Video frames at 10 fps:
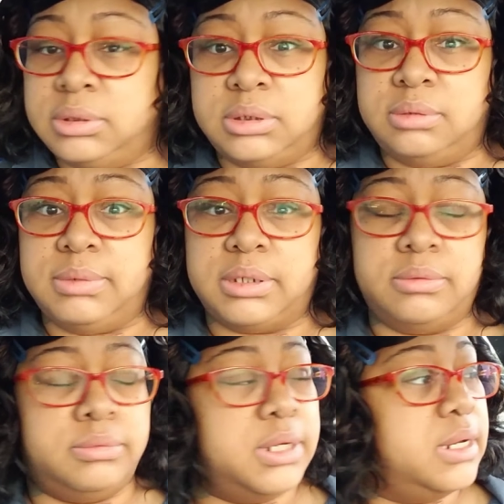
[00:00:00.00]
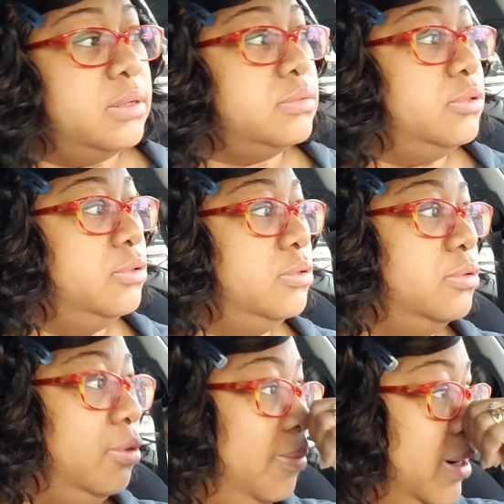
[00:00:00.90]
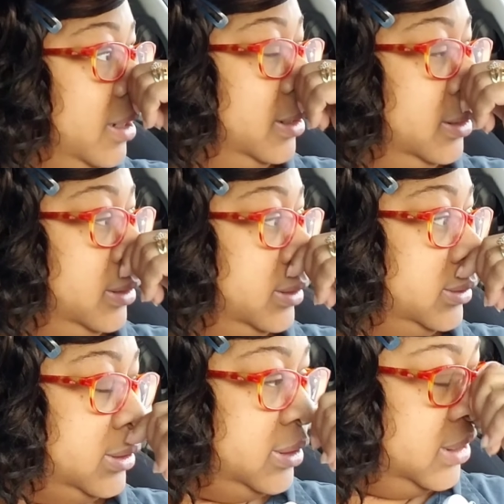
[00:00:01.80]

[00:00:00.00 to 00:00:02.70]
Don't make no damn, oh my goodness.